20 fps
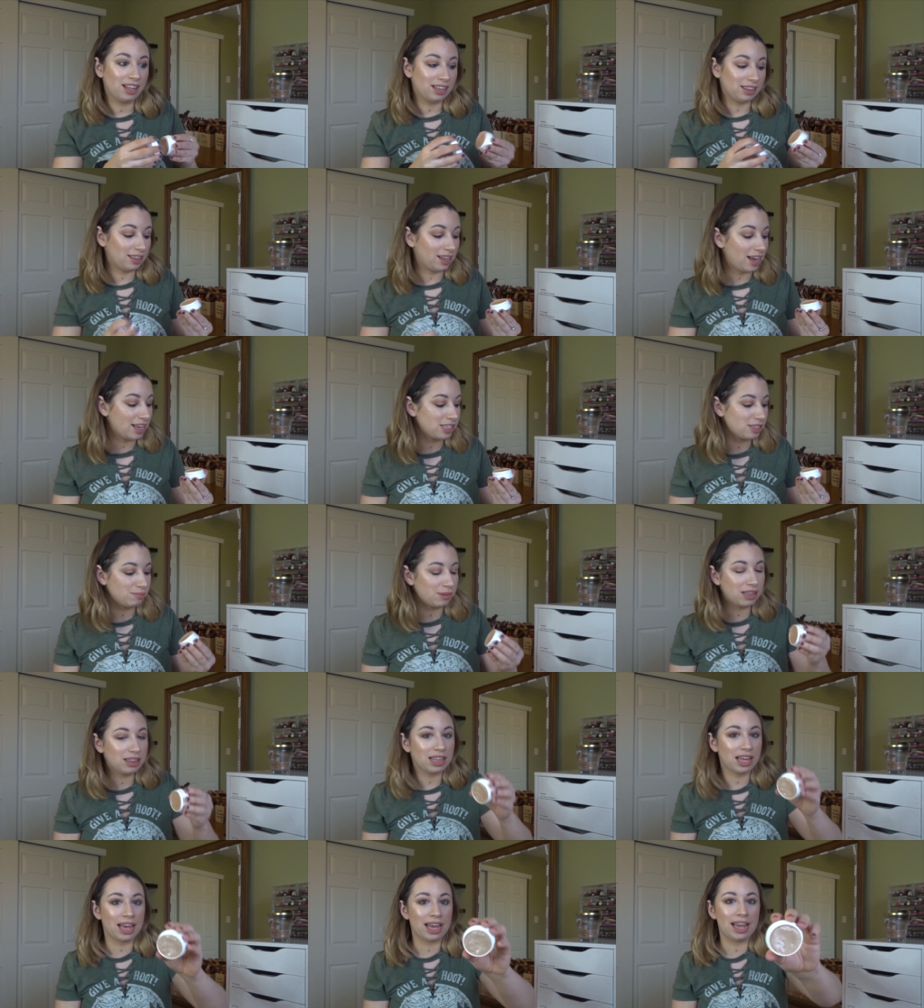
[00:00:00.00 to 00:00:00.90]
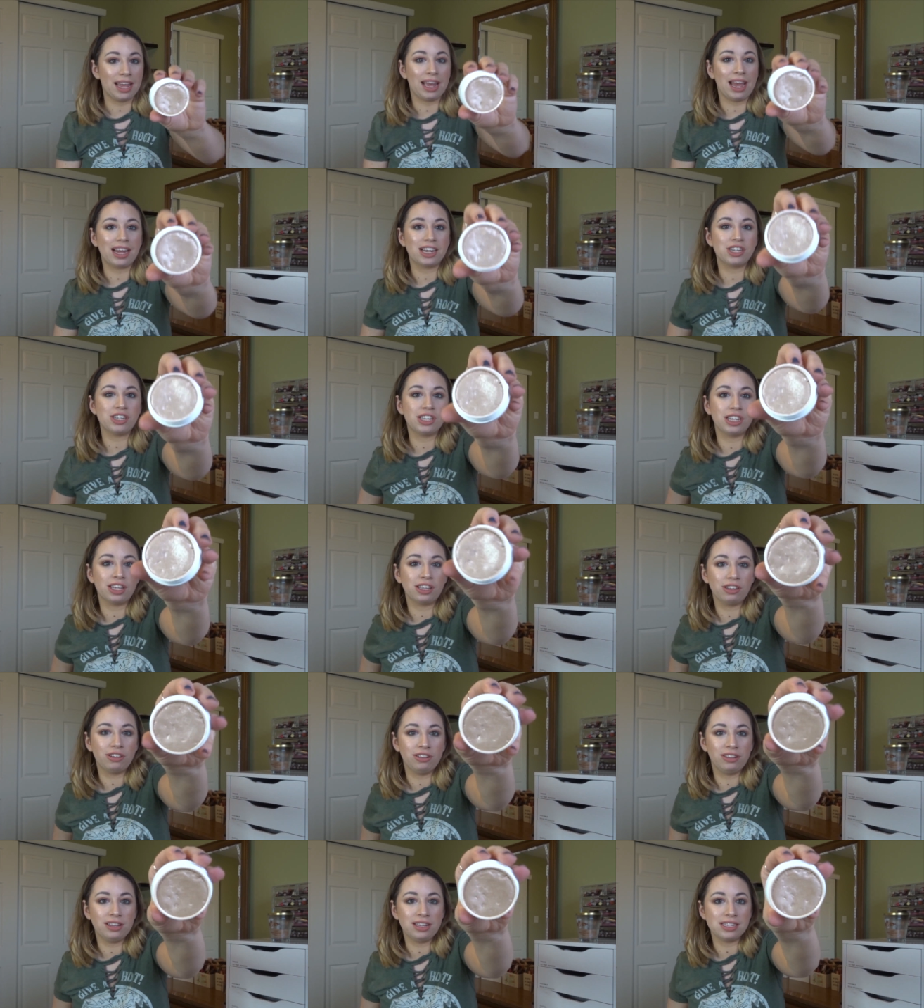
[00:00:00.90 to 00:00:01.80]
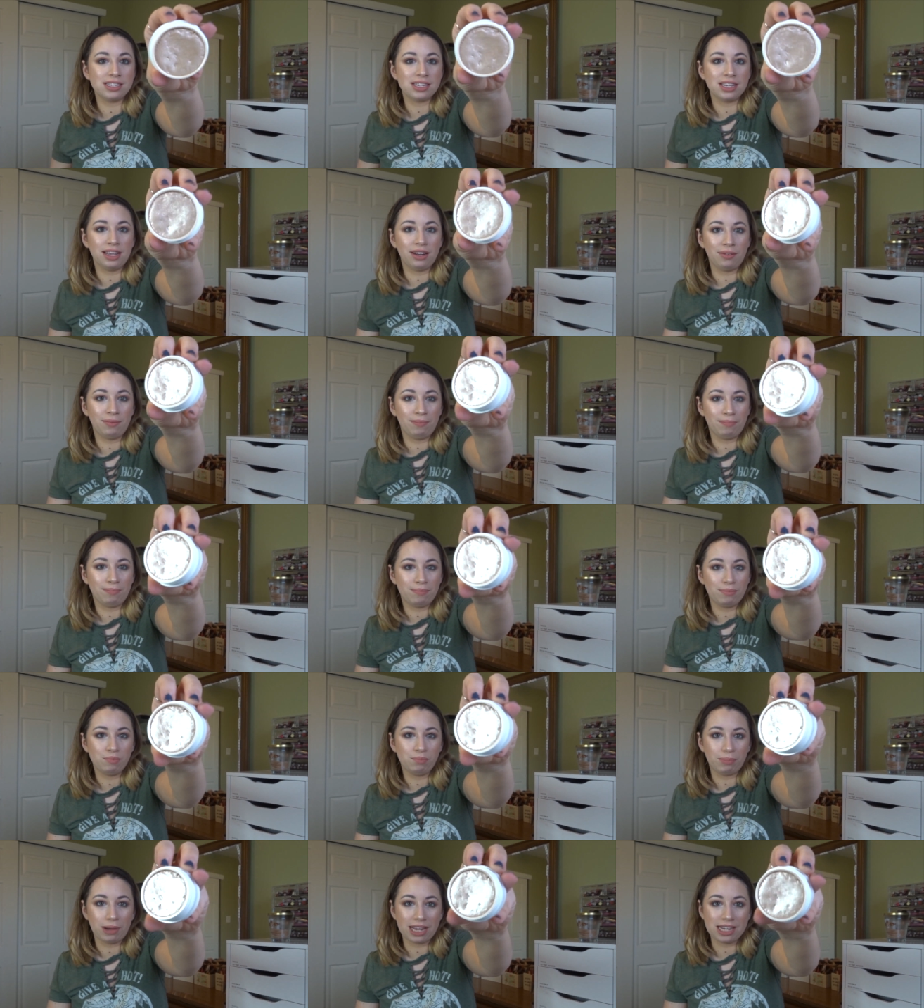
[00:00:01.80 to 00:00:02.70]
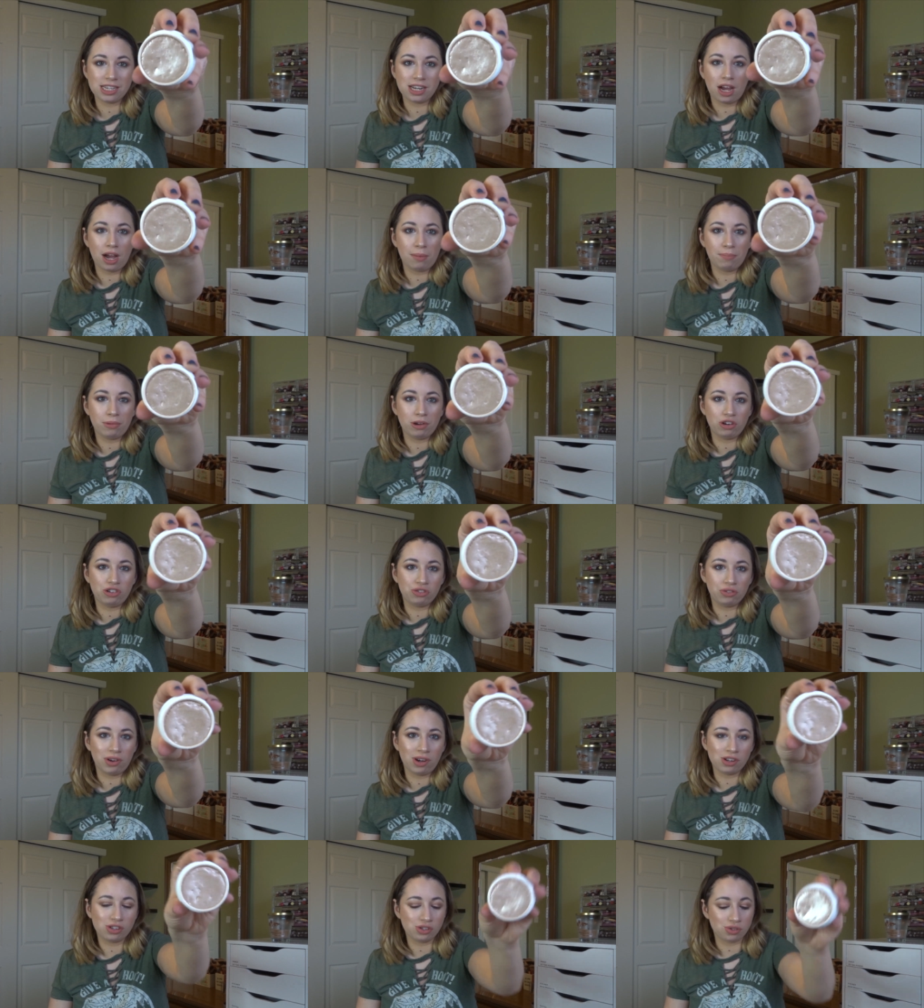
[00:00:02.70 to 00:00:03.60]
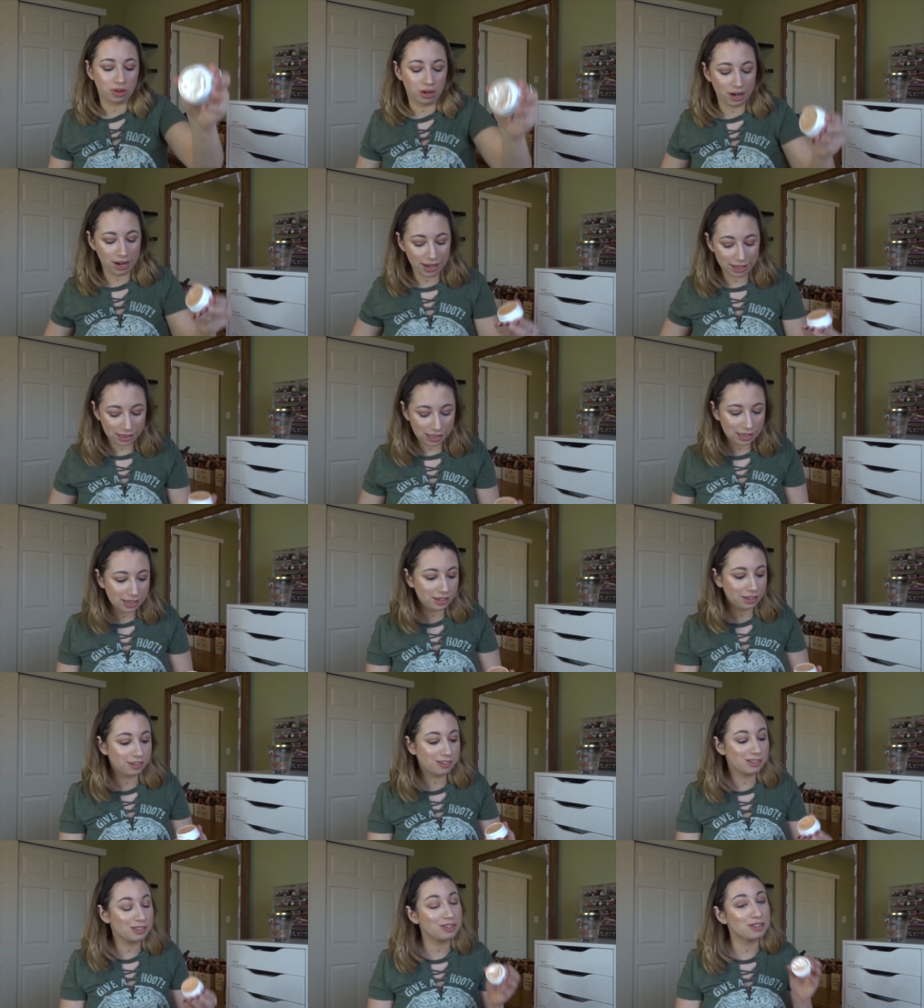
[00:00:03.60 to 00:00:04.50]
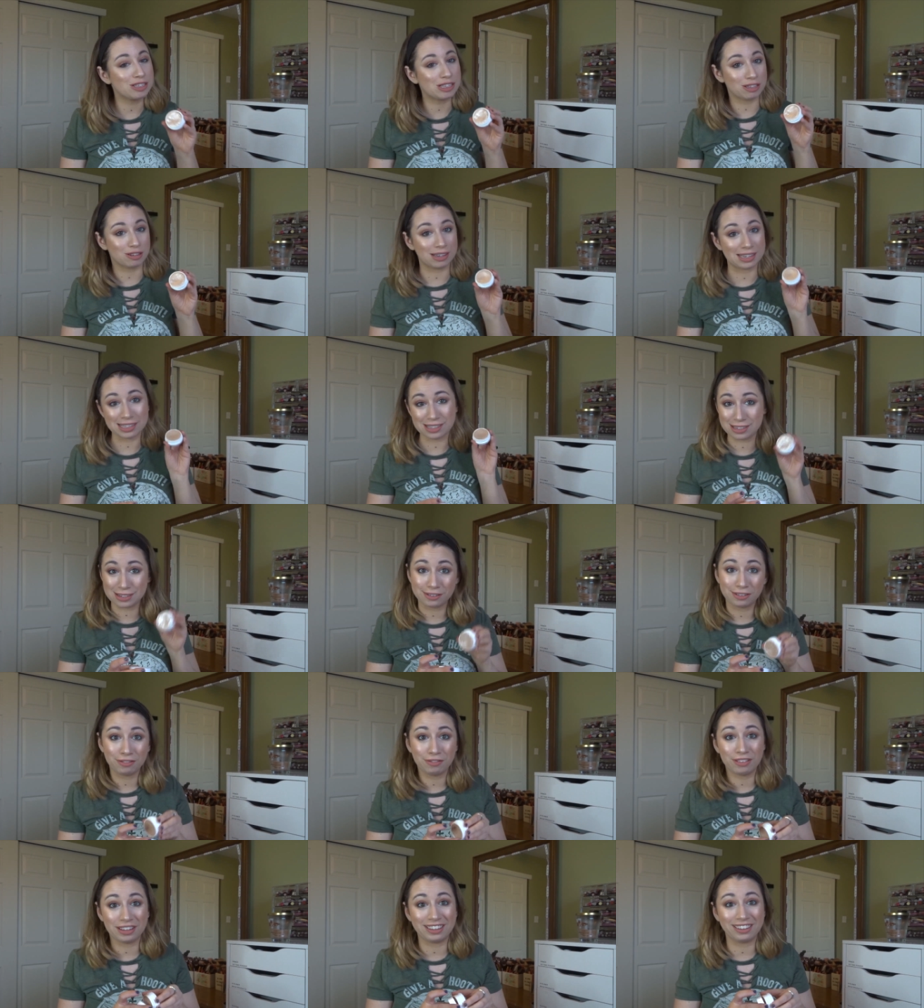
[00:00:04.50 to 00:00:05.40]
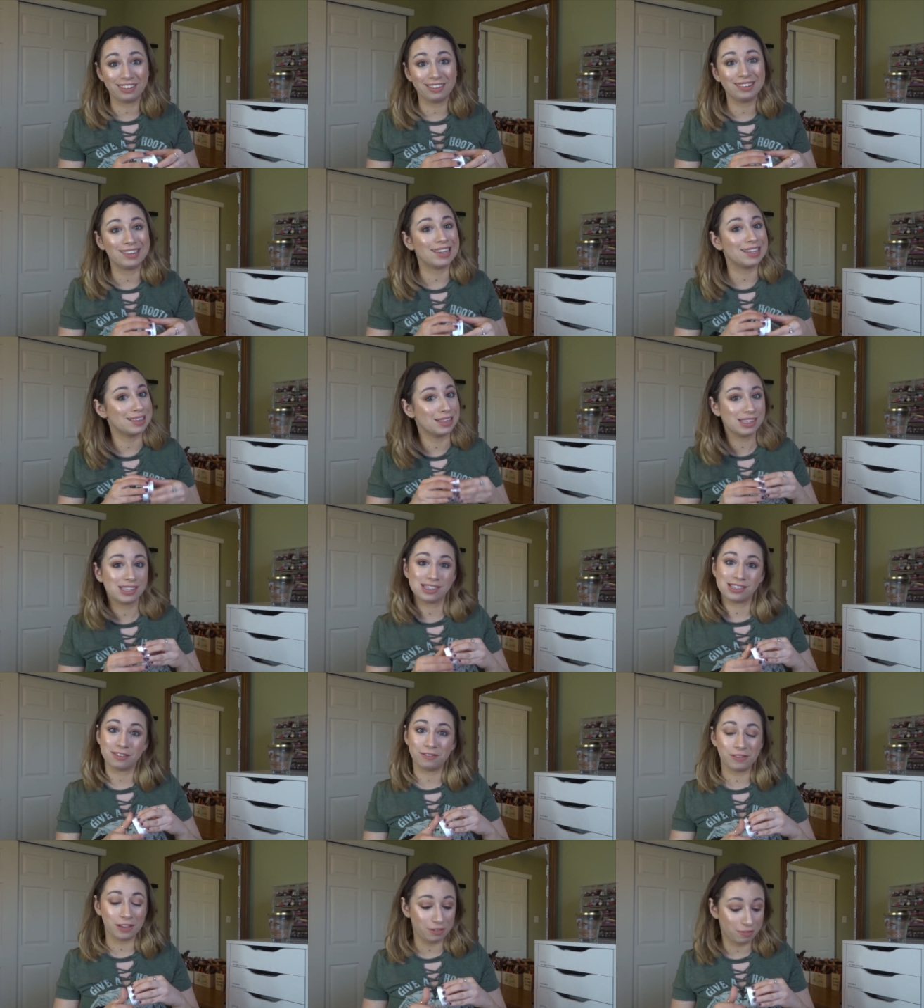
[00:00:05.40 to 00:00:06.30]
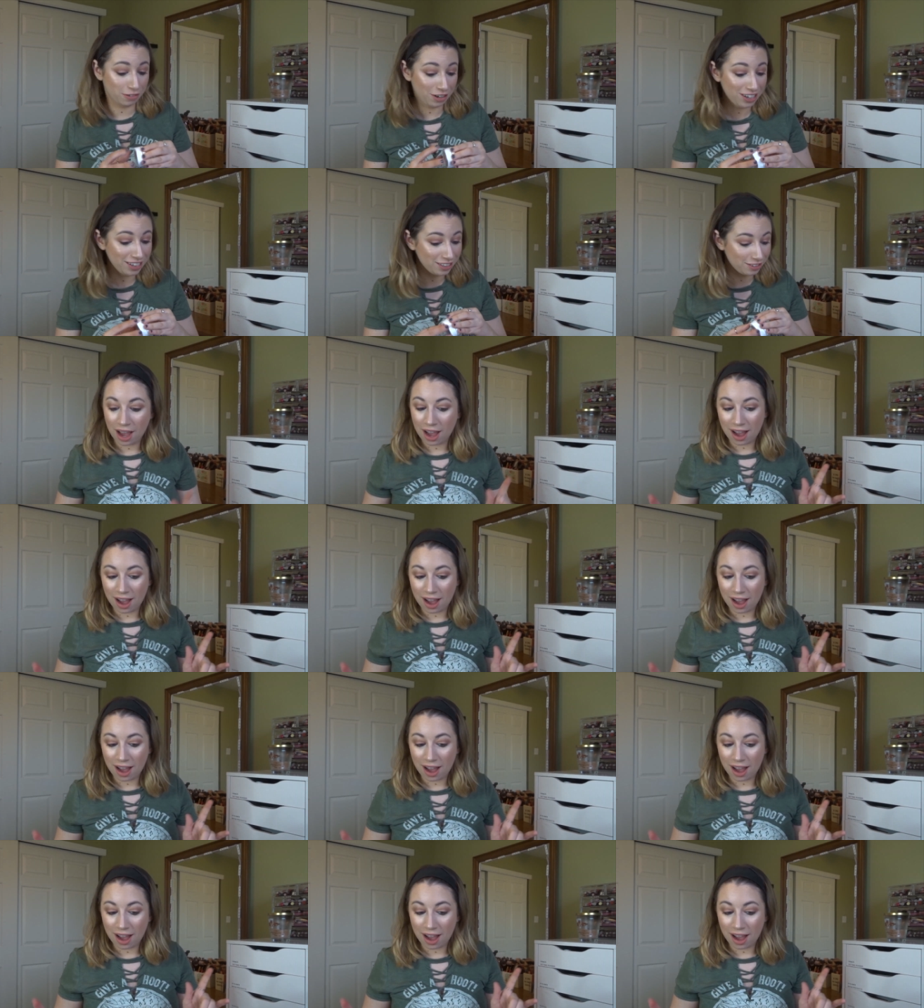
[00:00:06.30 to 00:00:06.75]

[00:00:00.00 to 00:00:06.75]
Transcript: Last month I actually included this in my top drugstore highlighters, so I still feel like this is a favorite.